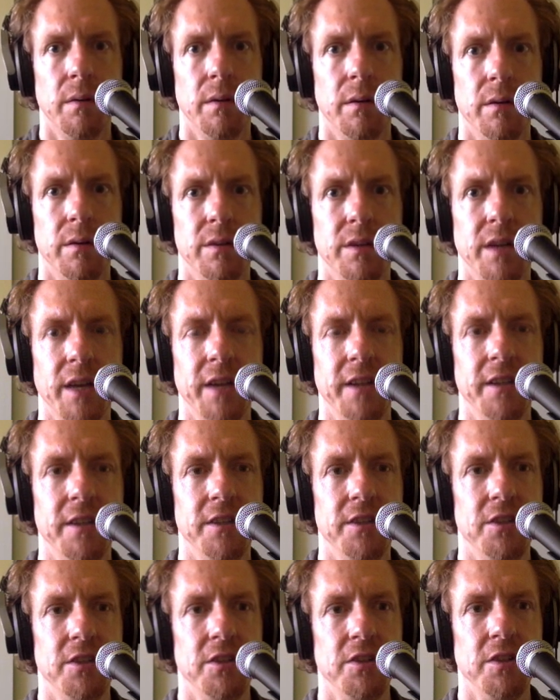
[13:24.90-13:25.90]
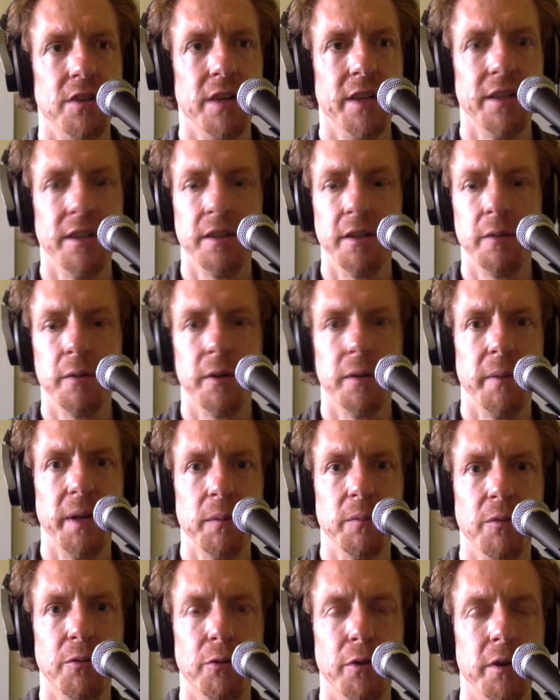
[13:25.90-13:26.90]
It's the kind of decision you ideally want to make
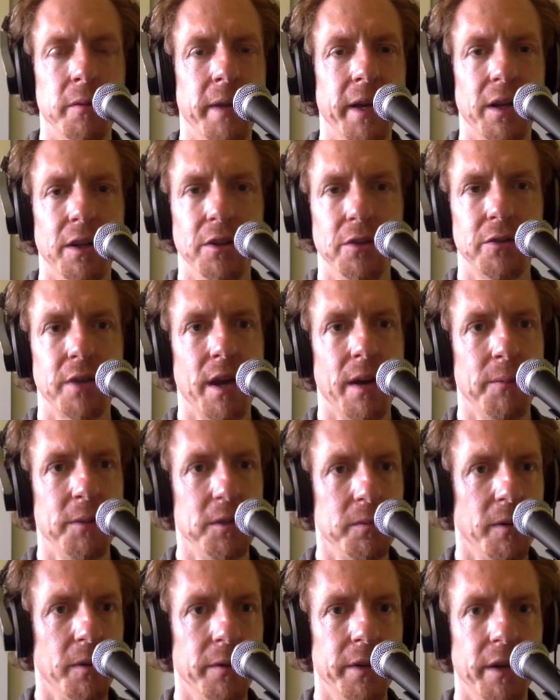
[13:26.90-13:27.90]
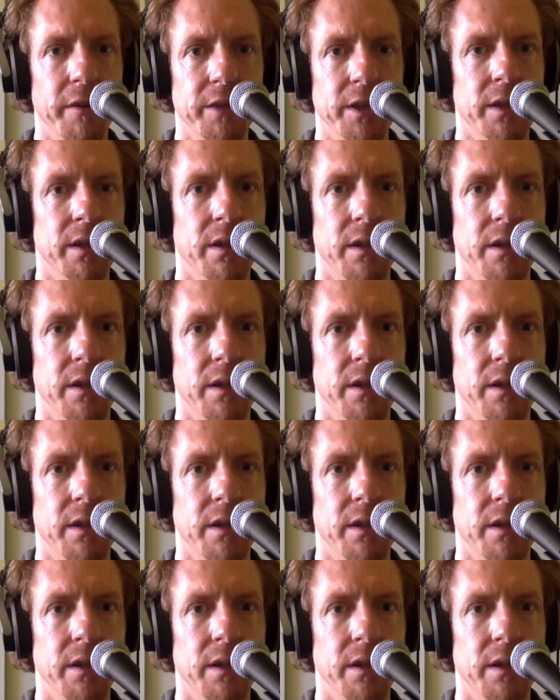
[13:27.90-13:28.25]
before you make all those copies, but whatever.